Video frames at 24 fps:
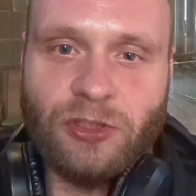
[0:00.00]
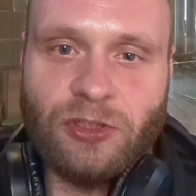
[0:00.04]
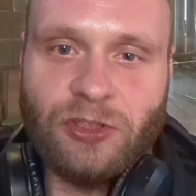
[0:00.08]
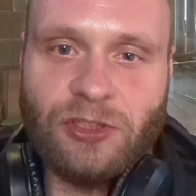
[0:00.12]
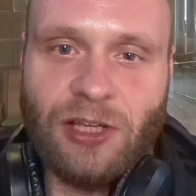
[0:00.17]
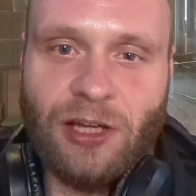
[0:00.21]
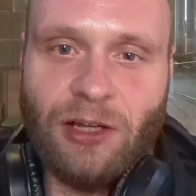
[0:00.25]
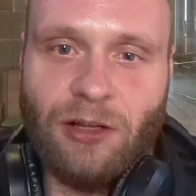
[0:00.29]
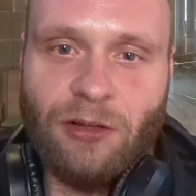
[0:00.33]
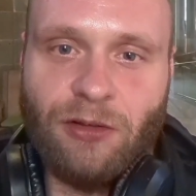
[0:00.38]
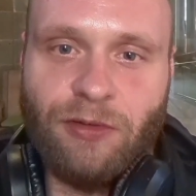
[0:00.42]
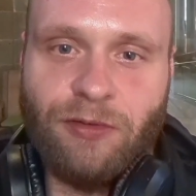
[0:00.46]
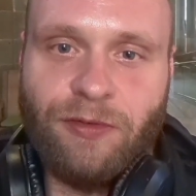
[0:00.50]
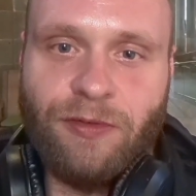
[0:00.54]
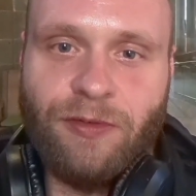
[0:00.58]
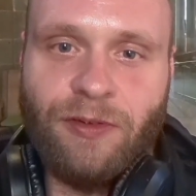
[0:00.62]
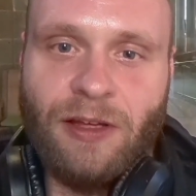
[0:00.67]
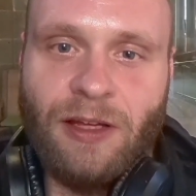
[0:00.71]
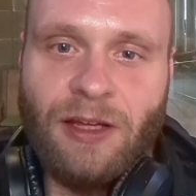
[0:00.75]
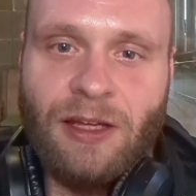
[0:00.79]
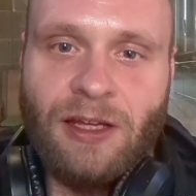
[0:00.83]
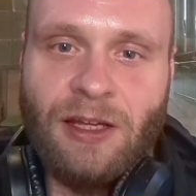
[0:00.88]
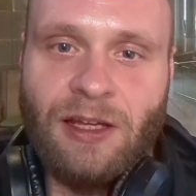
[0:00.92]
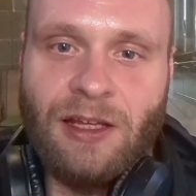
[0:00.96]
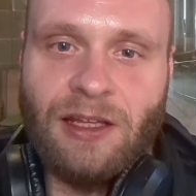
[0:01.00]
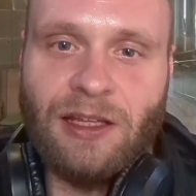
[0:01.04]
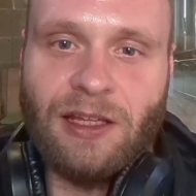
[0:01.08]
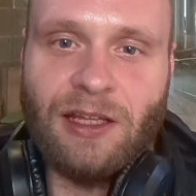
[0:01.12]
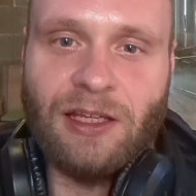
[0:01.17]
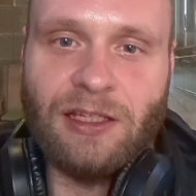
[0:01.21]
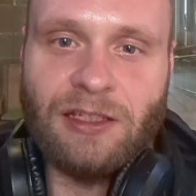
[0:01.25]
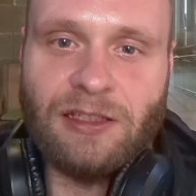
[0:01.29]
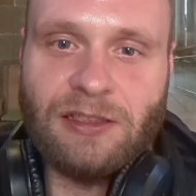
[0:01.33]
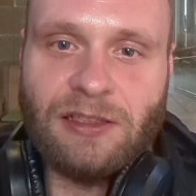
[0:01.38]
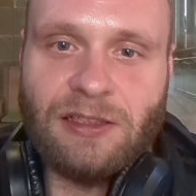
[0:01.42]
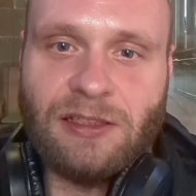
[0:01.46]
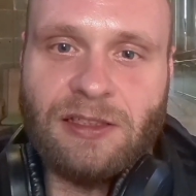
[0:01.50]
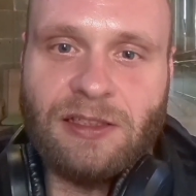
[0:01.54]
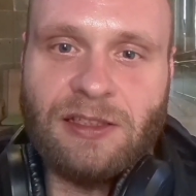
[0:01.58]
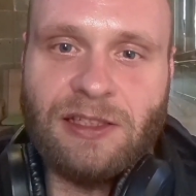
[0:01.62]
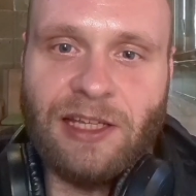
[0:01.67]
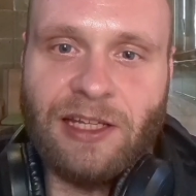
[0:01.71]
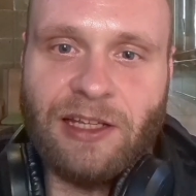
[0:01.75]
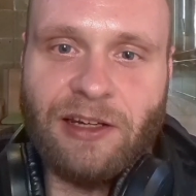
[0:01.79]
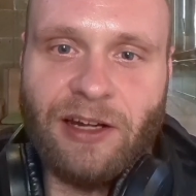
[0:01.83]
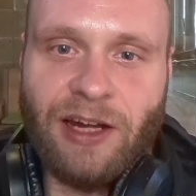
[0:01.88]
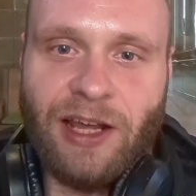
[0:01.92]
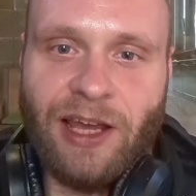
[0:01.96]
self that's
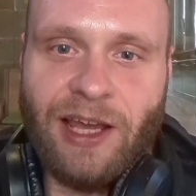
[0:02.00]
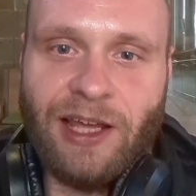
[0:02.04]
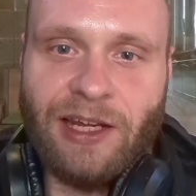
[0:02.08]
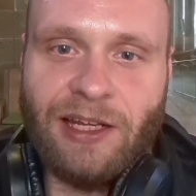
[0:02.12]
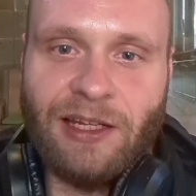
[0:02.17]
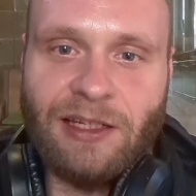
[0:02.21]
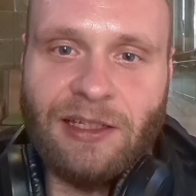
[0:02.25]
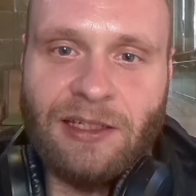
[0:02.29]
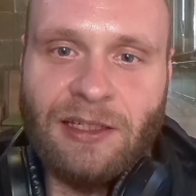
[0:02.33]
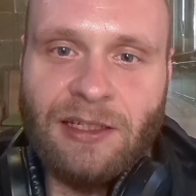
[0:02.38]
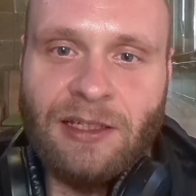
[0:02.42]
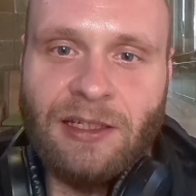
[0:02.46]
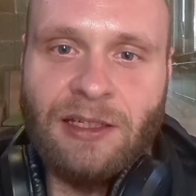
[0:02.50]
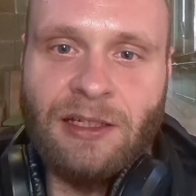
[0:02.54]
degrading,